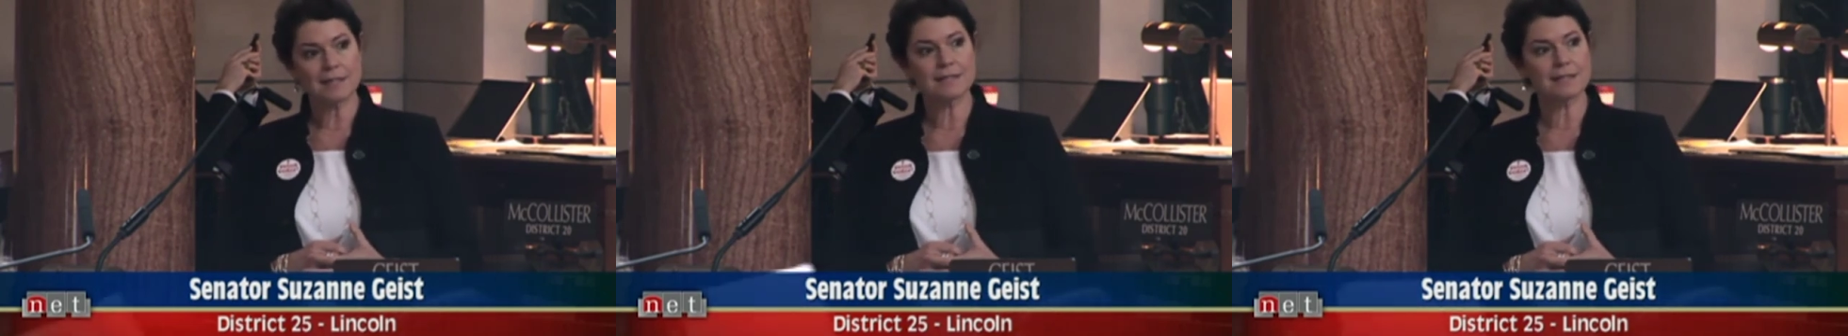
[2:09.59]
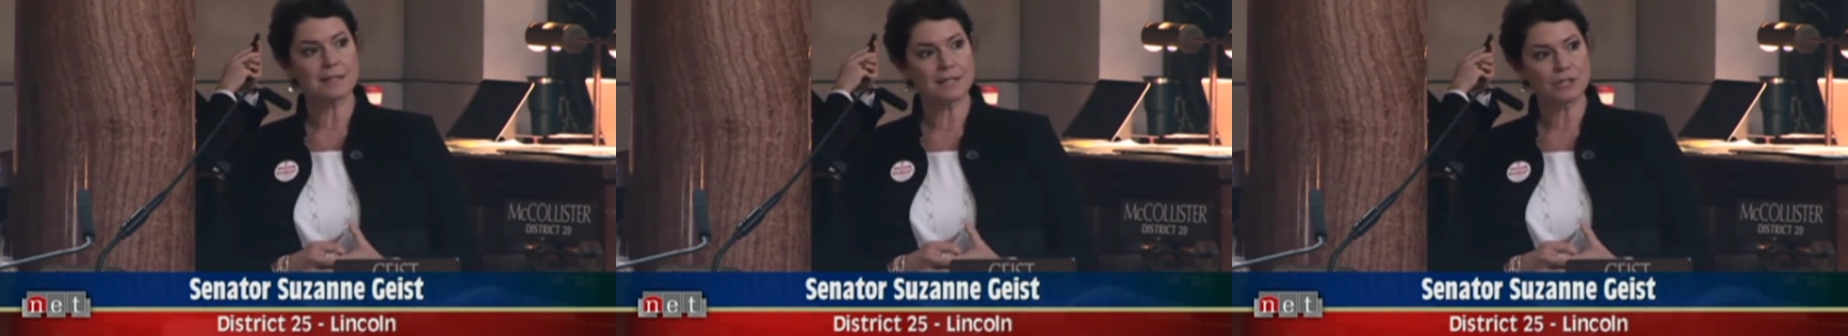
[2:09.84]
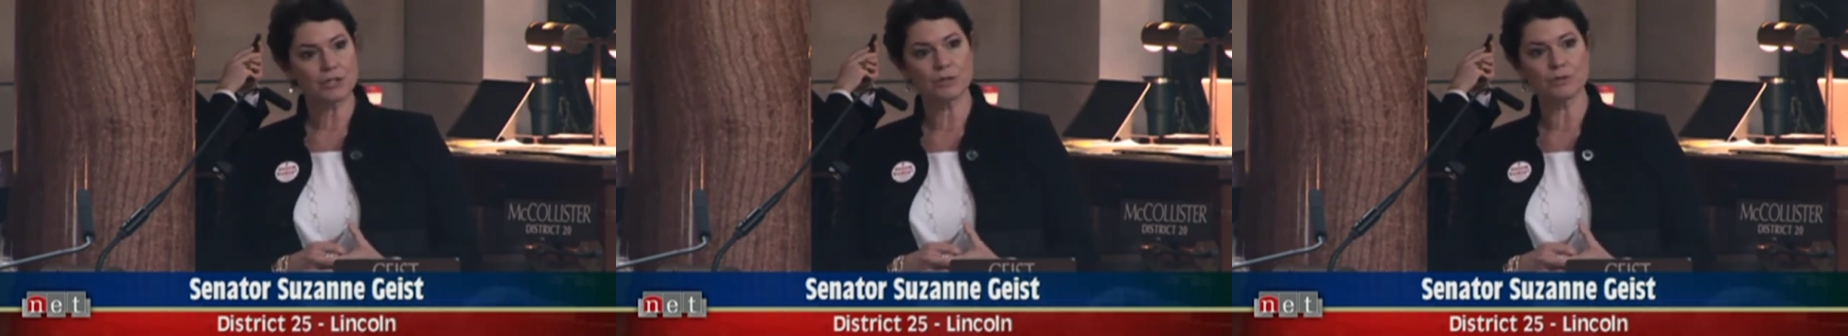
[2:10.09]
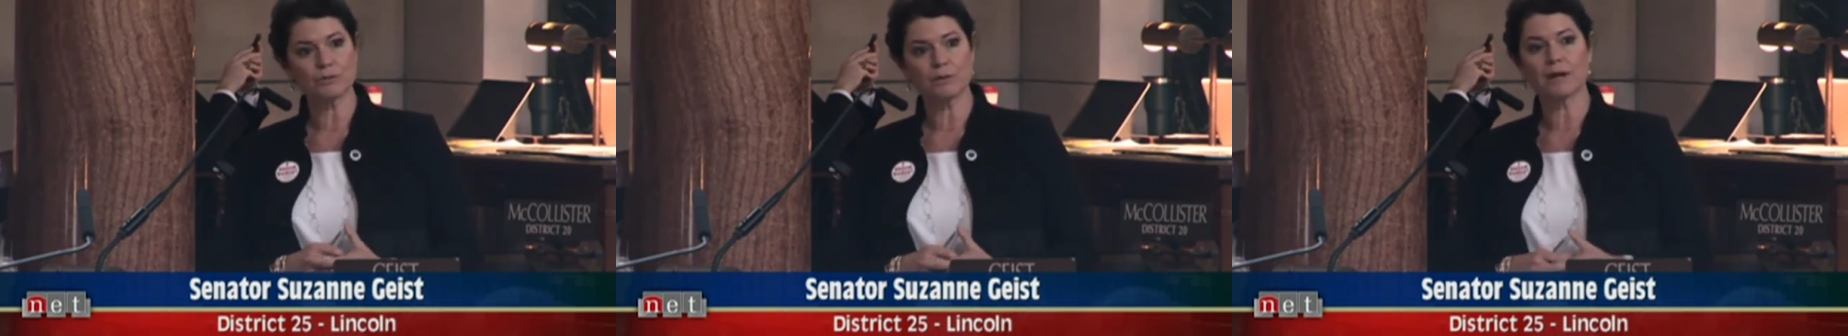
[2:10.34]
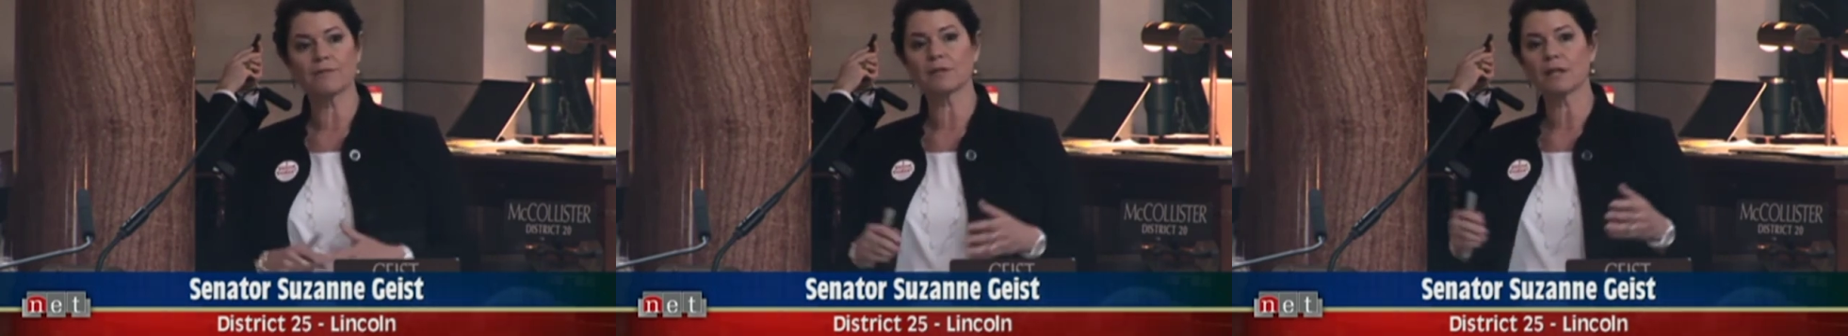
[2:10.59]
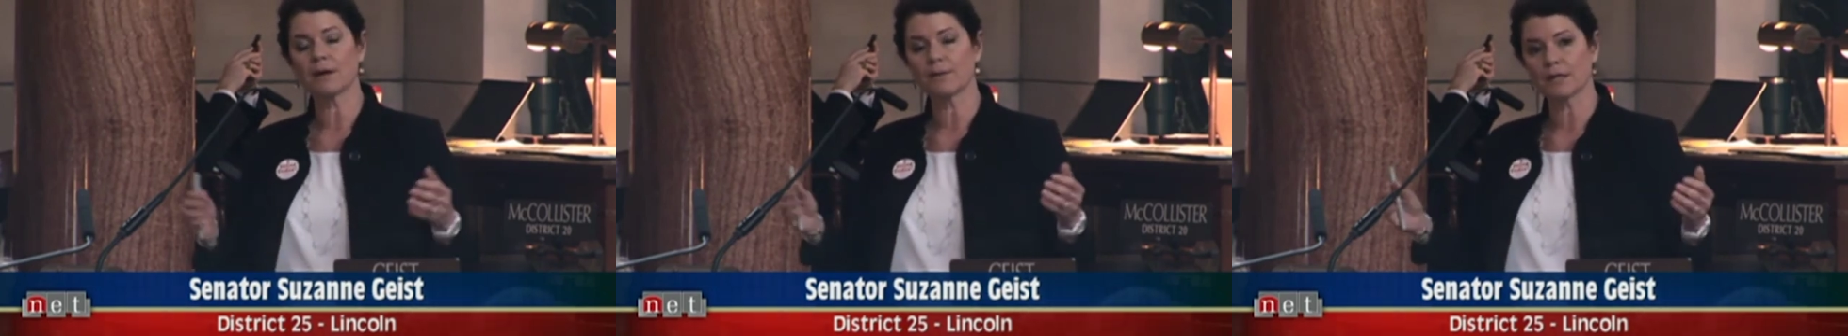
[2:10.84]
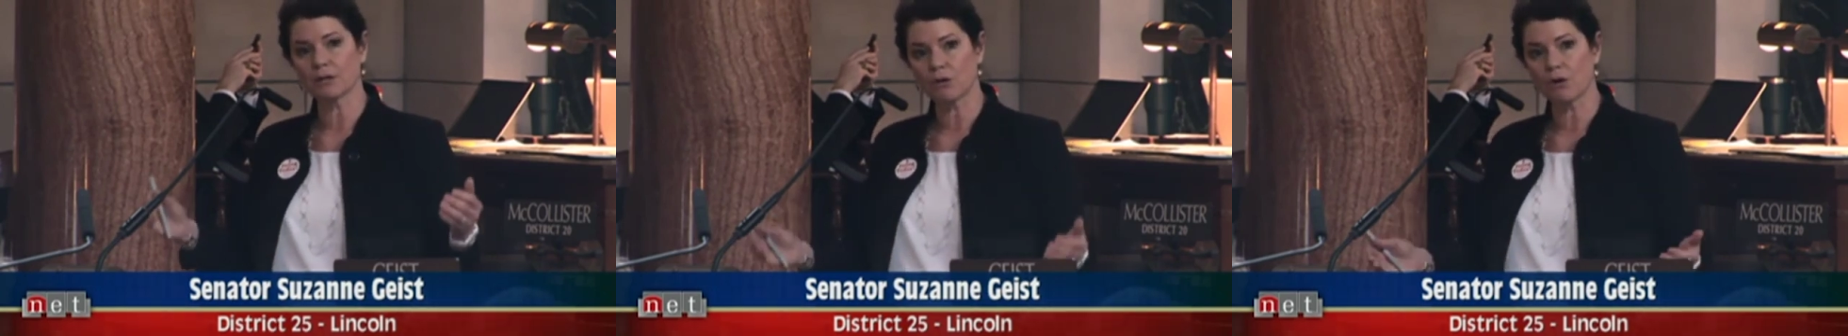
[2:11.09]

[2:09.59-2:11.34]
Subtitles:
it's an issue of allowing